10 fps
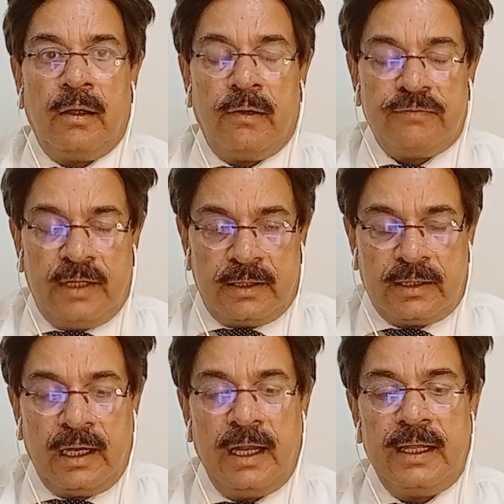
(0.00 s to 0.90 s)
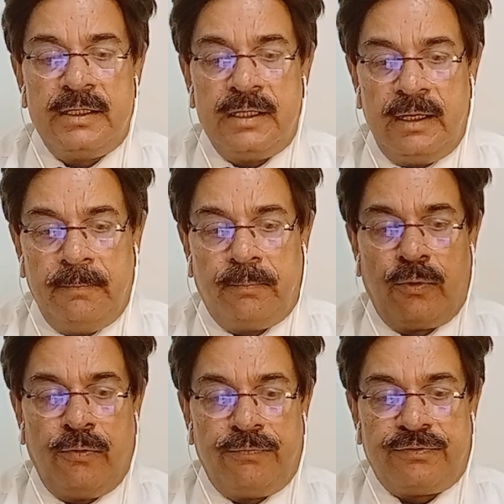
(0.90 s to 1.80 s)
of that glaze
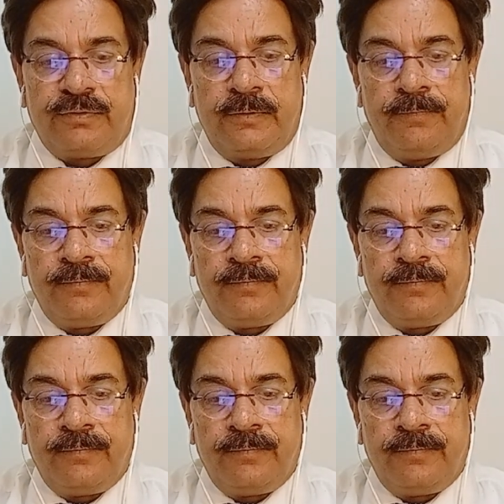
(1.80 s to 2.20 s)
improves.